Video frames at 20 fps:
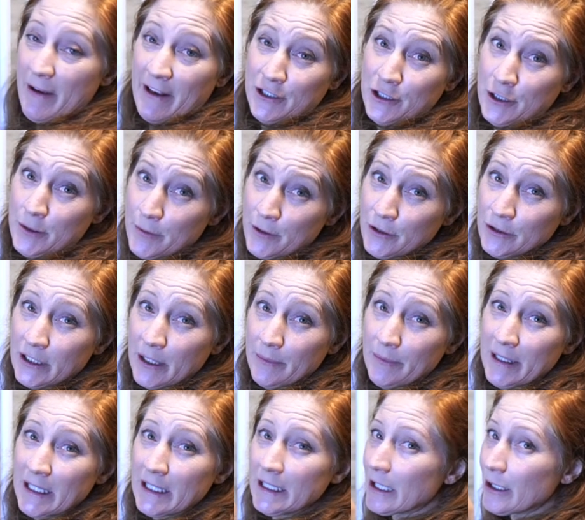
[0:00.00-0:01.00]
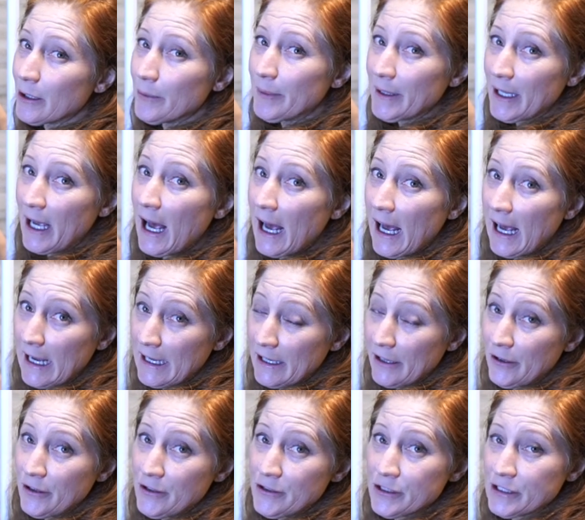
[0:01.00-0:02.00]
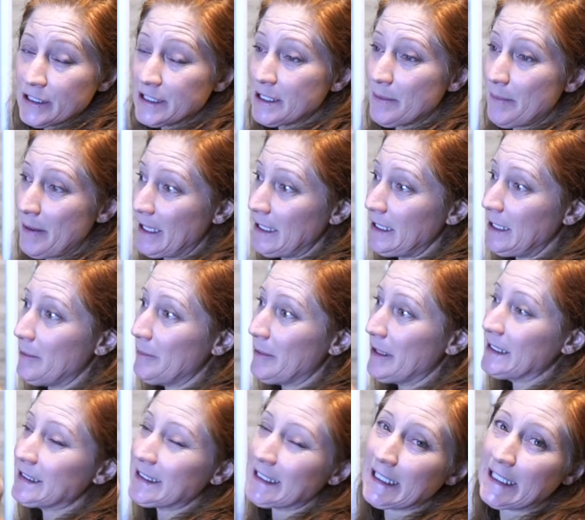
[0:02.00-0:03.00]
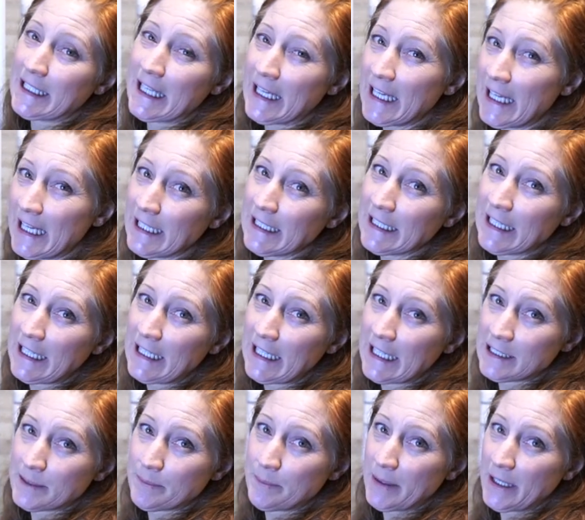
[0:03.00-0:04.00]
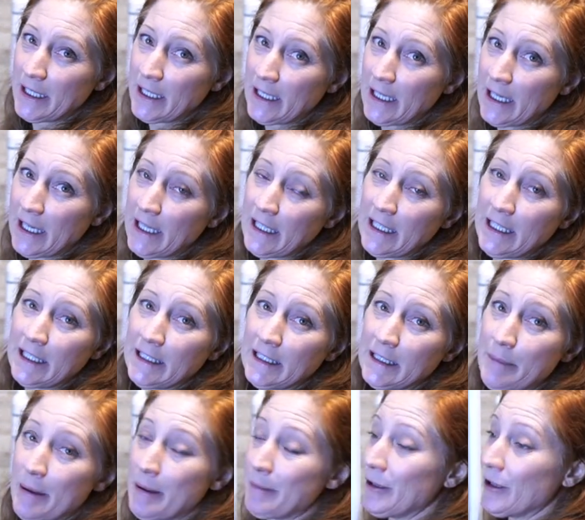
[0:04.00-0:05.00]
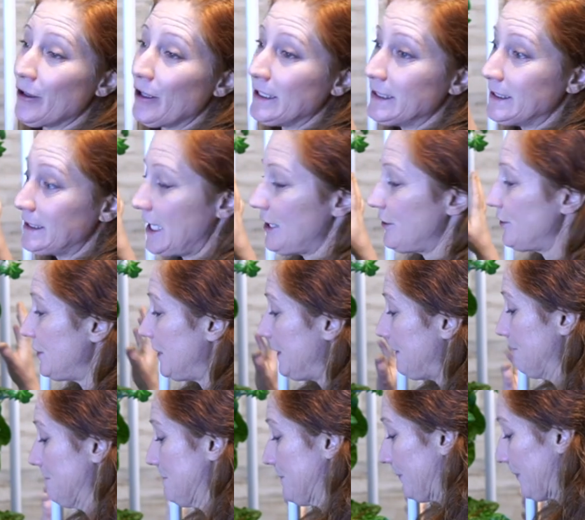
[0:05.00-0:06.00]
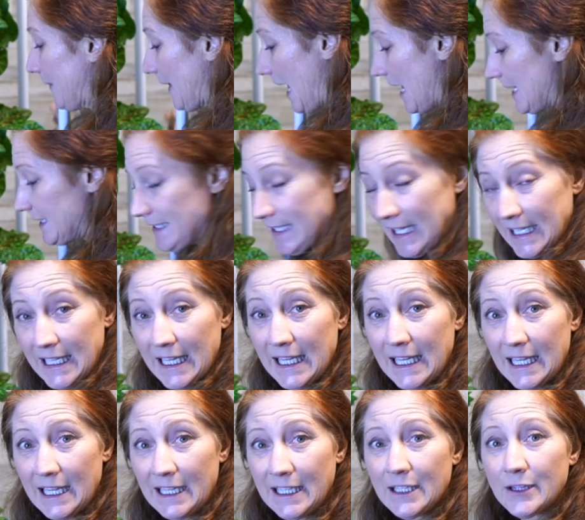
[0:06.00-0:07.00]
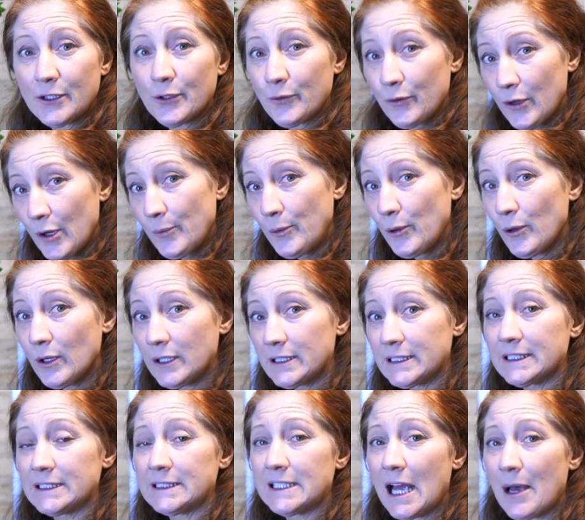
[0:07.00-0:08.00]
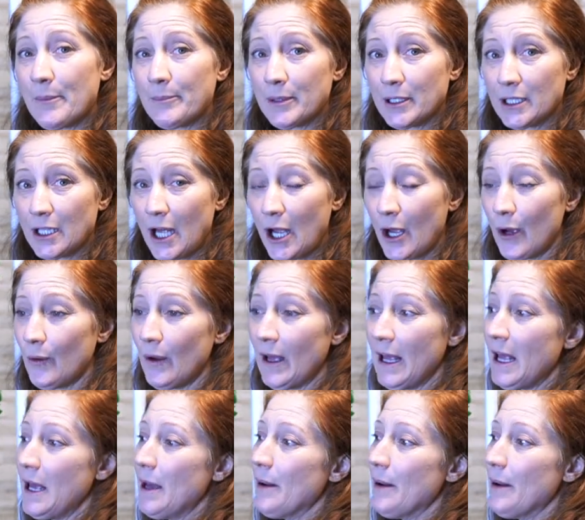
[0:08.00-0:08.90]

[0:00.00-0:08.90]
vegetables could be a little bit higher just depending because they can't get as big in the baby greens section as they can in the grow ports down below